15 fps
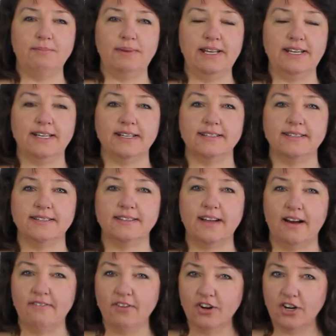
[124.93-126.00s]
be
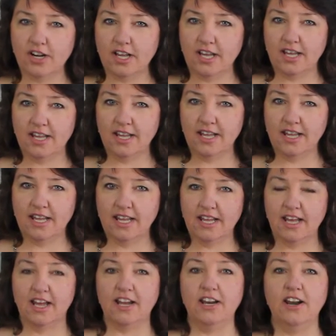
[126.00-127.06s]
discovered,
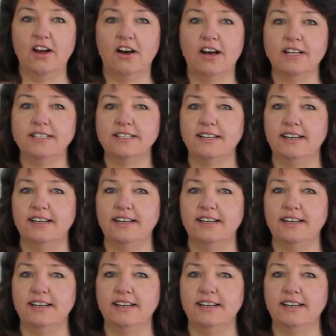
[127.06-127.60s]
not